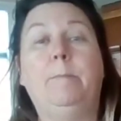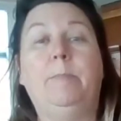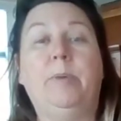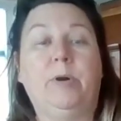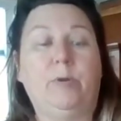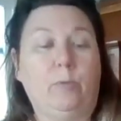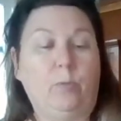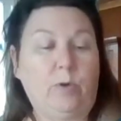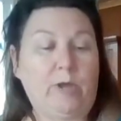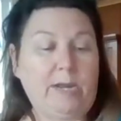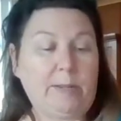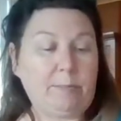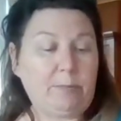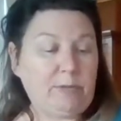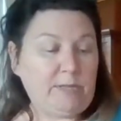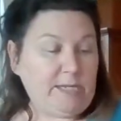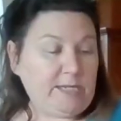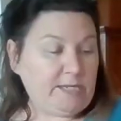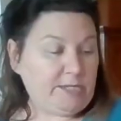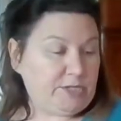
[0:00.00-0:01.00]
But what I
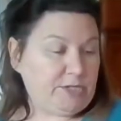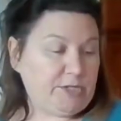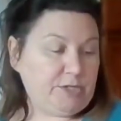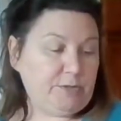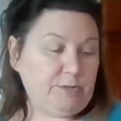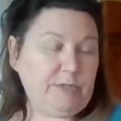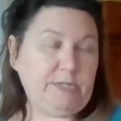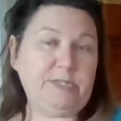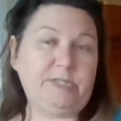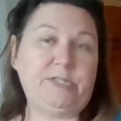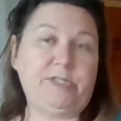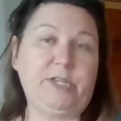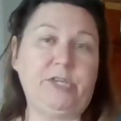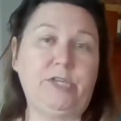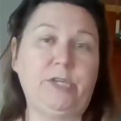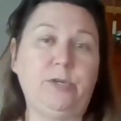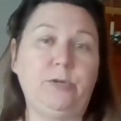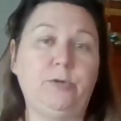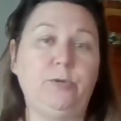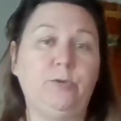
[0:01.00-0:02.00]
plan to do is
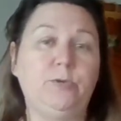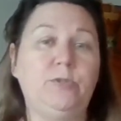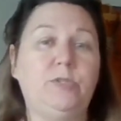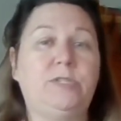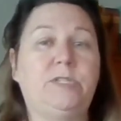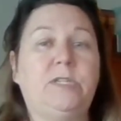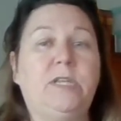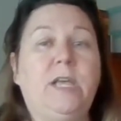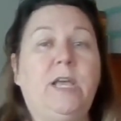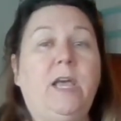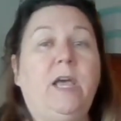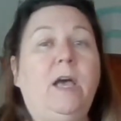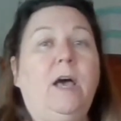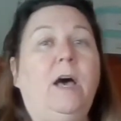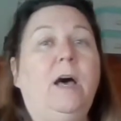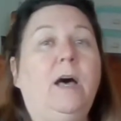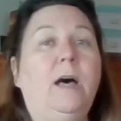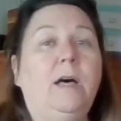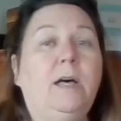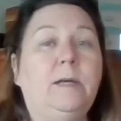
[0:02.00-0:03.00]
to use
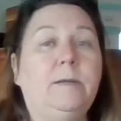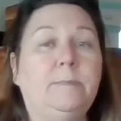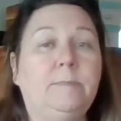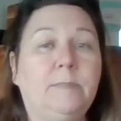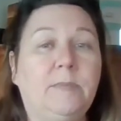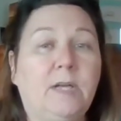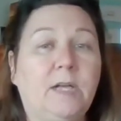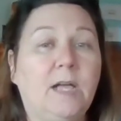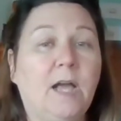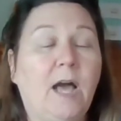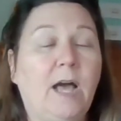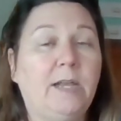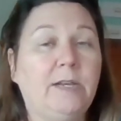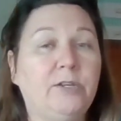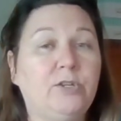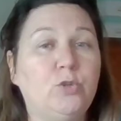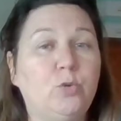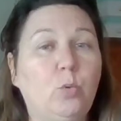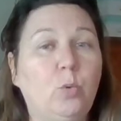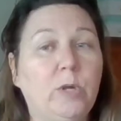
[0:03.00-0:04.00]
a
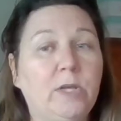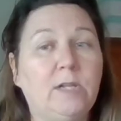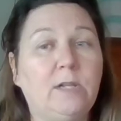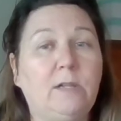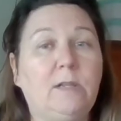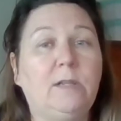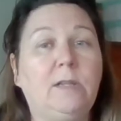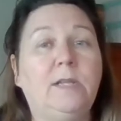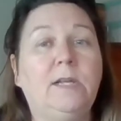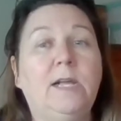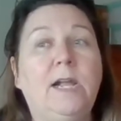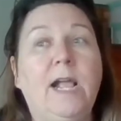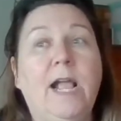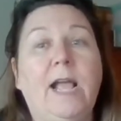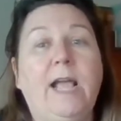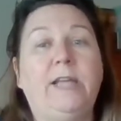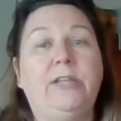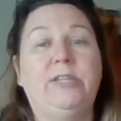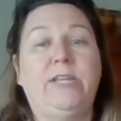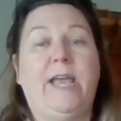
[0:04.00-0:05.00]
cotton twill
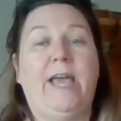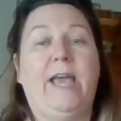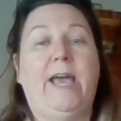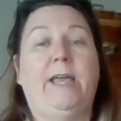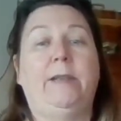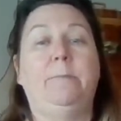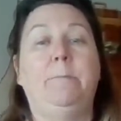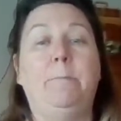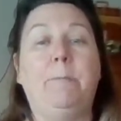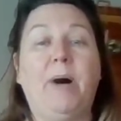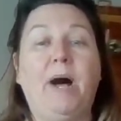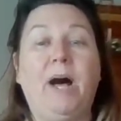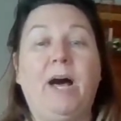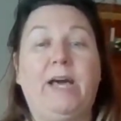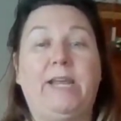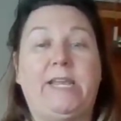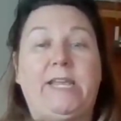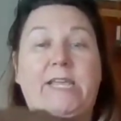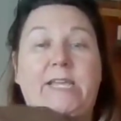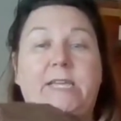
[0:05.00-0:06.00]
to add
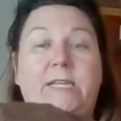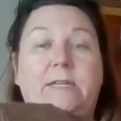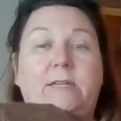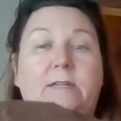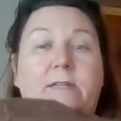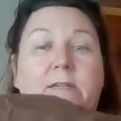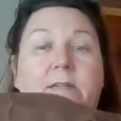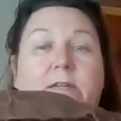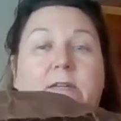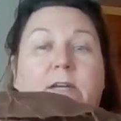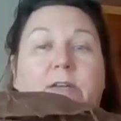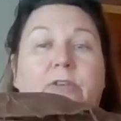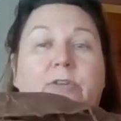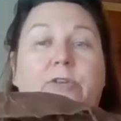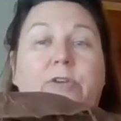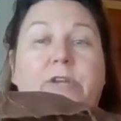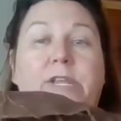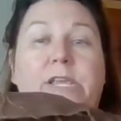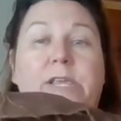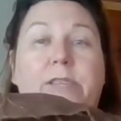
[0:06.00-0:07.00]
body
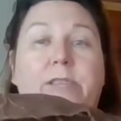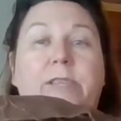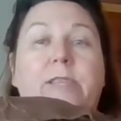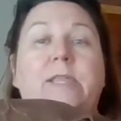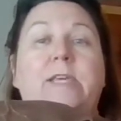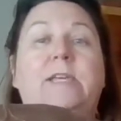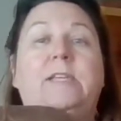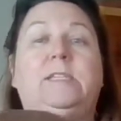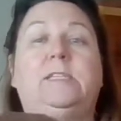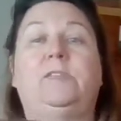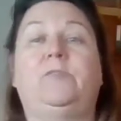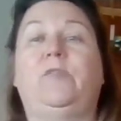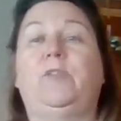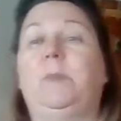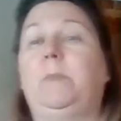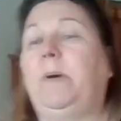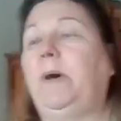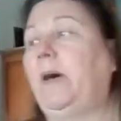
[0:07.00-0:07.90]
underneath this for the